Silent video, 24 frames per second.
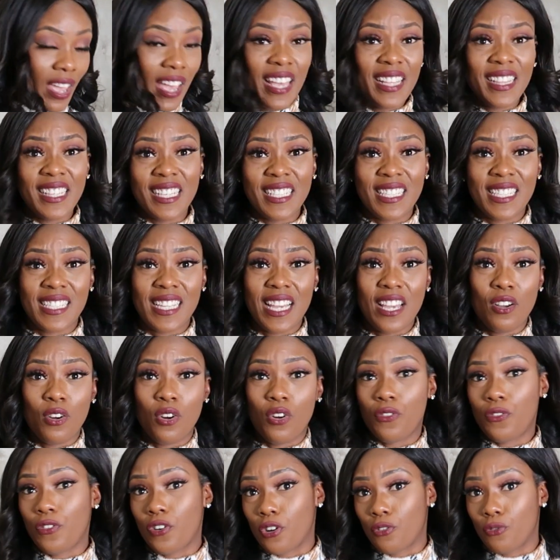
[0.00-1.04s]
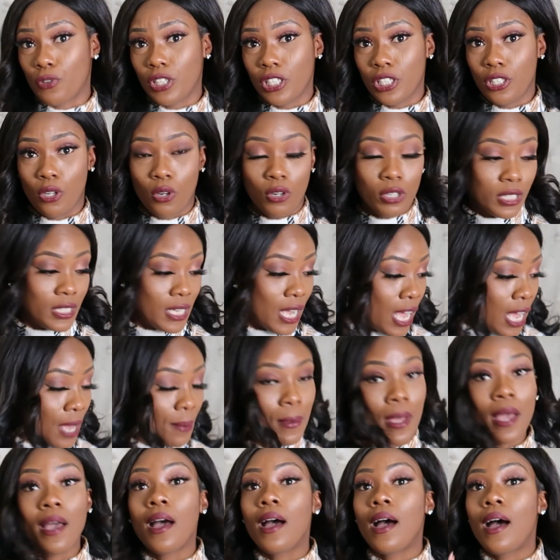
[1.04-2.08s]
And this stayed on for a really long time.
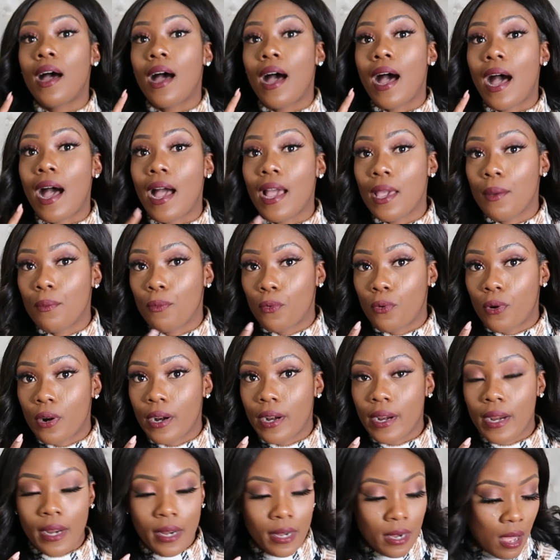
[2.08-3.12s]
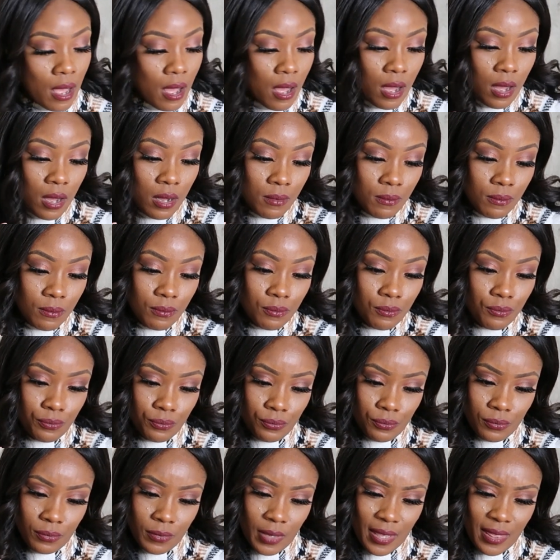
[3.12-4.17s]
I am wearing I
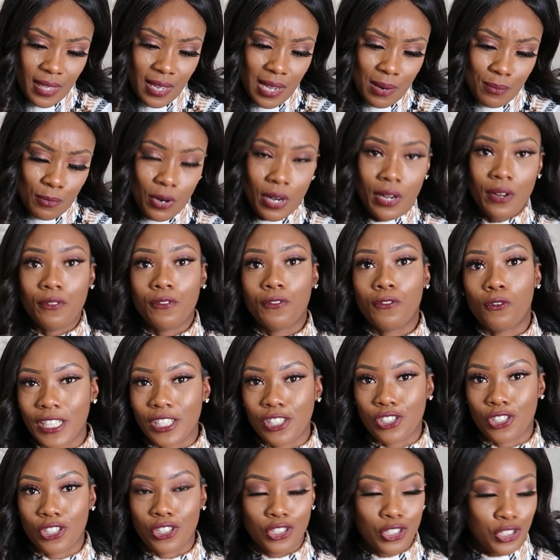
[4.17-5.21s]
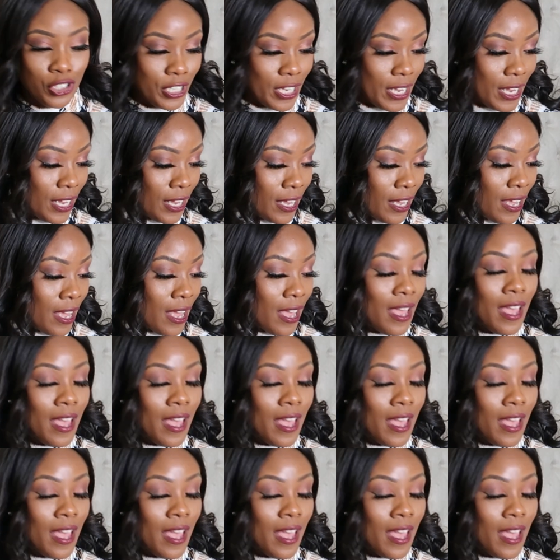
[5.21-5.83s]
think I'm wearing Voyager today.